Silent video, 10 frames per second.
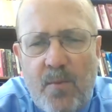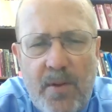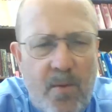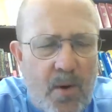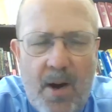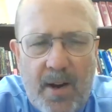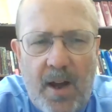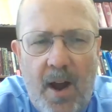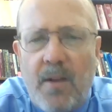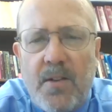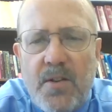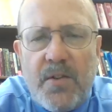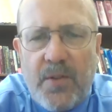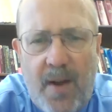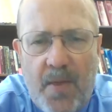whether we're
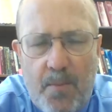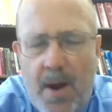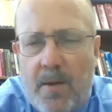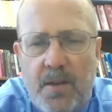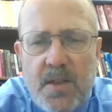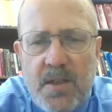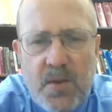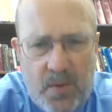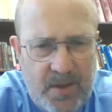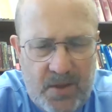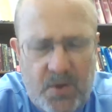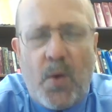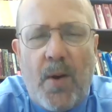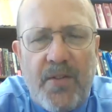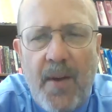archaeologists or anthropologists or
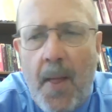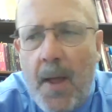historians,